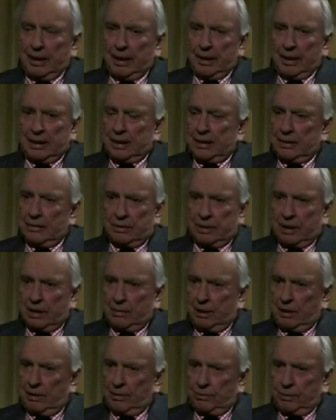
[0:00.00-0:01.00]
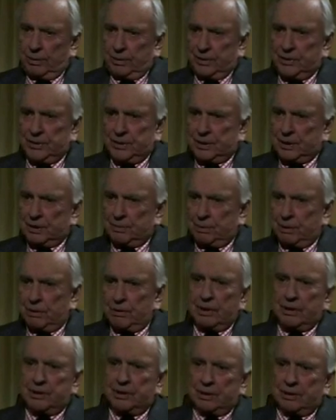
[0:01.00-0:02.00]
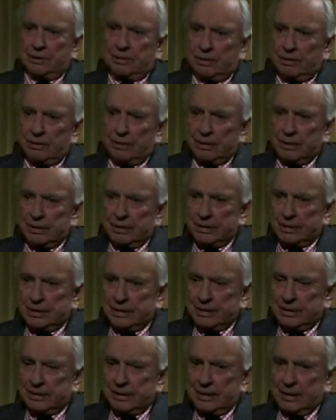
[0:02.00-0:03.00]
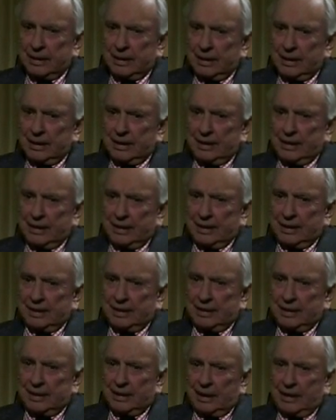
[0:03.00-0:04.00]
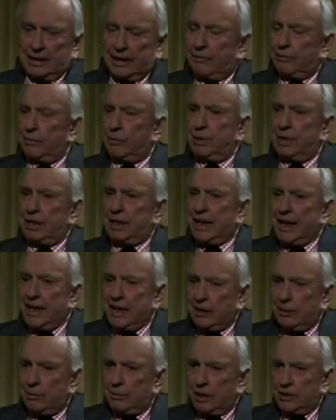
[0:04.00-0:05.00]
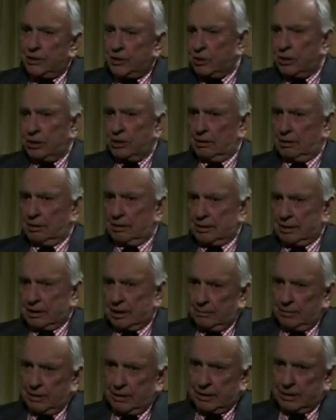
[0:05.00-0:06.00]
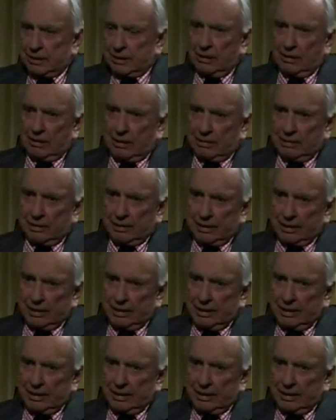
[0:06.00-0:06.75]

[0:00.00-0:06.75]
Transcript: And I don't come out with conspiracy theories. I never became a journalist. I'm a historian.